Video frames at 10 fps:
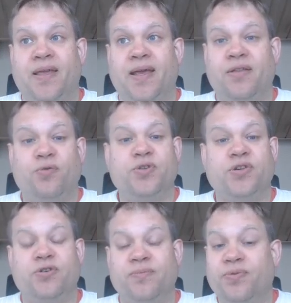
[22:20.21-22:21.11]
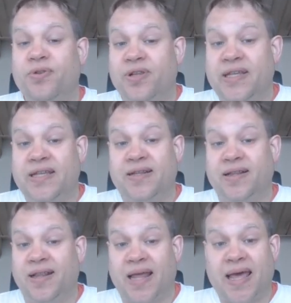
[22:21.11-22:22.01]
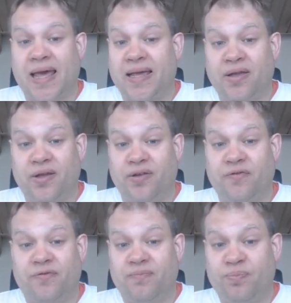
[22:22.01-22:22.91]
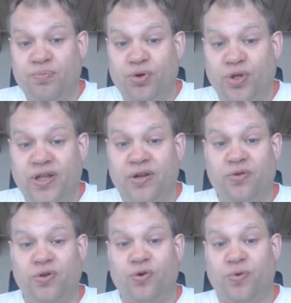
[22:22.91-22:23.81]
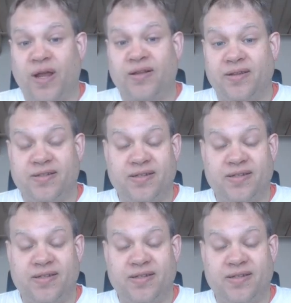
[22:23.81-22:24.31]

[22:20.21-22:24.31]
And there was a complete lack of political correctness.